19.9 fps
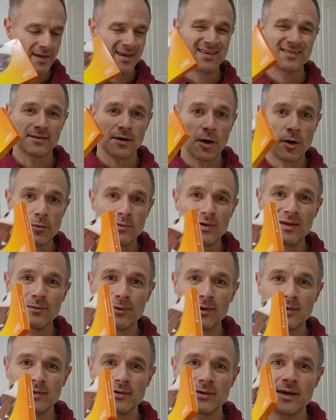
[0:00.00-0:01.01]
It's only
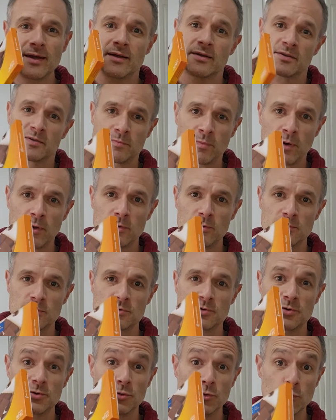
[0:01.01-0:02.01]
when you get
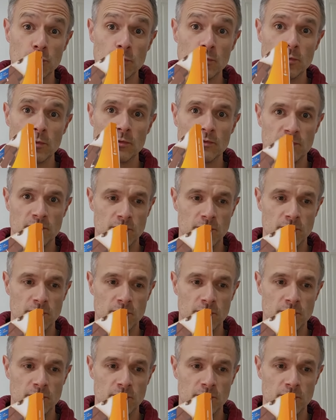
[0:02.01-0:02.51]
exposed to normal